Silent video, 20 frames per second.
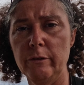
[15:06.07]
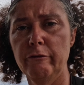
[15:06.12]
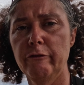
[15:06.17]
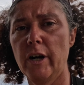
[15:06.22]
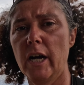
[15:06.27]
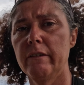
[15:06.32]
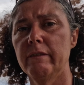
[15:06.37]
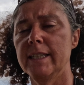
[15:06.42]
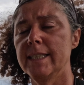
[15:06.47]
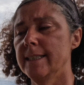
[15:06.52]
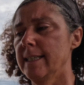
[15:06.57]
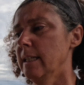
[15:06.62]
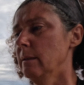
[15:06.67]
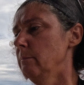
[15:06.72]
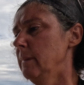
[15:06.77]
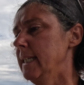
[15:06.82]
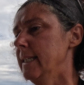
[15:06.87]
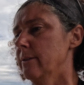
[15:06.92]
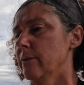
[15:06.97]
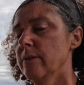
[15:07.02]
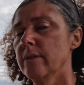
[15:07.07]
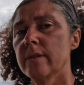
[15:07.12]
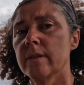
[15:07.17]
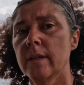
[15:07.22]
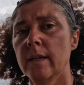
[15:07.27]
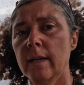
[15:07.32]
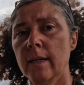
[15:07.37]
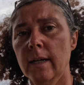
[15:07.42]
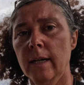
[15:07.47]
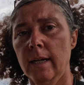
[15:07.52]
5 and 10 meters.
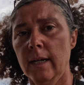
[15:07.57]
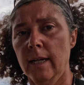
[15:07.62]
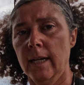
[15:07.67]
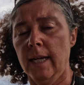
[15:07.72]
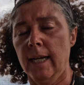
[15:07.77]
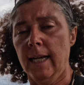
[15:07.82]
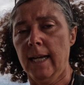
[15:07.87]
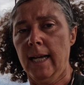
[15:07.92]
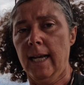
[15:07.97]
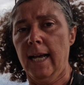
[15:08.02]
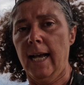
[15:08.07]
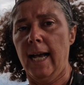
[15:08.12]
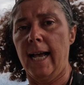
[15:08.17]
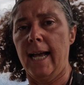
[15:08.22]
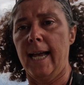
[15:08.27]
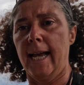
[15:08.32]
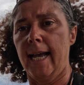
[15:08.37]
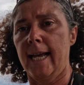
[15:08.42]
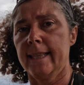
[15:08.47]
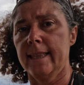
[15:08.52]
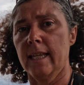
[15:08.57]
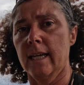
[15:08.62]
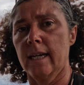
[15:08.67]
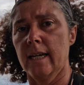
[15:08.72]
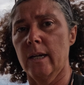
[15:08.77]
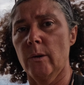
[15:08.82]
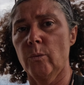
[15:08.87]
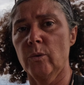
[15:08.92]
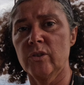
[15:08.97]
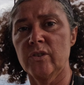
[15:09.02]

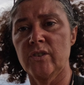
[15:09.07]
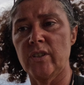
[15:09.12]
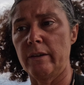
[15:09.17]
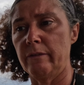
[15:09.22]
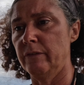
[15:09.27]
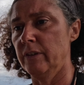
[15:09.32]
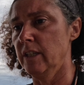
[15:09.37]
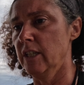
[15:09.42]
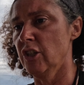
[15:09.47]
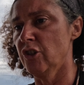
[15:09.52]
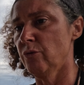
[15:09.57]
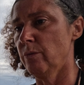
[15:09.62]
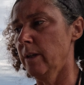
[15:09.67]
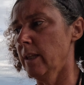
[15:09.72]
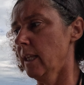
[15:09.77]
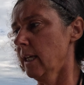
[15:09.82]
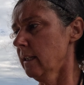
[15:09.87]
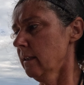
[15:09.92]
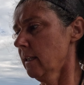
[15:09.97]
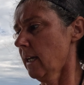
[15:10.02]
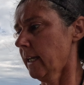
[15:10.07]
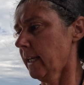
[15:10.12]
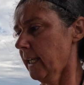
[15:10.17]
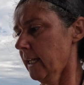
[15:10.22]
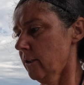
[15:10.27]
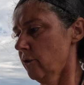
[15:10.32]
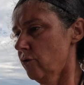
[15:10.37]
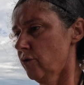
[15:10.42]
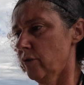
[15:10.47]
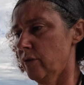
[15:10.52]
And once I finish with it, I
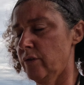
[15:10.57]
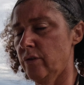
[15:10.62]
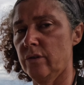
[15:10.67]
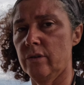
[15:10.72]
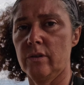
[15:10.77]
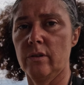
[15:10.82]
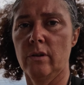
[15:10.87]
can just